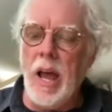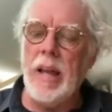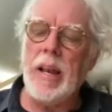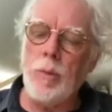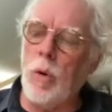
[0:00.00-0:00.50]

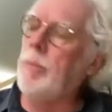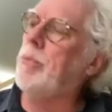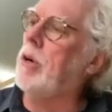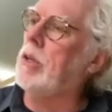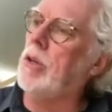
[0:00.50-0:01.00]
and at one
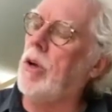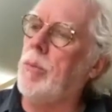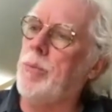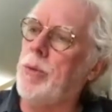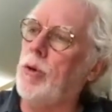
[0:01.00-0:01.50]
point a
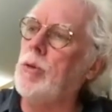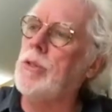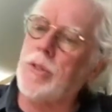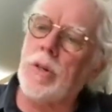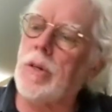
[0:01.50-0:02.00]

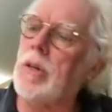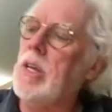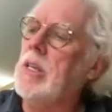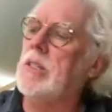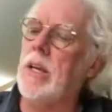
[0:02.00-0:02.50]
producer
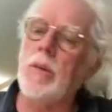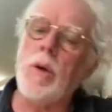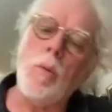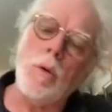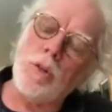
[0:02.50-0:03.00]
said,
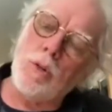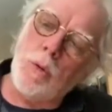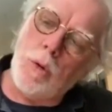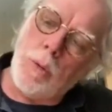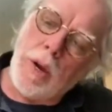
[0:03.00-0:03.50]
"I want to
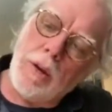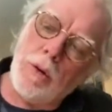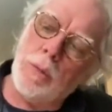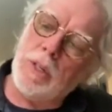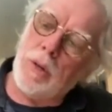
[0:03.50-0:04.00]
do a
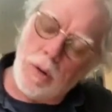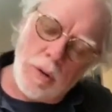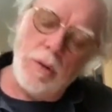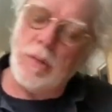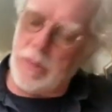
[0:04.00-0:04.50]
record with
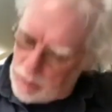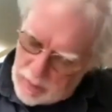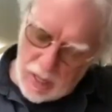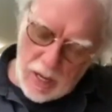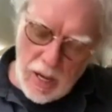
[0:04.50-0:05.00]
her." I said,
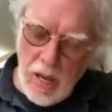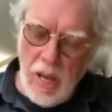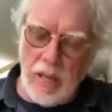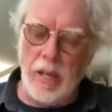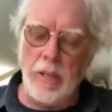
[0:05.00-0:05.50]
"Okay,
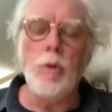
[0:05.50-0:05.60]
can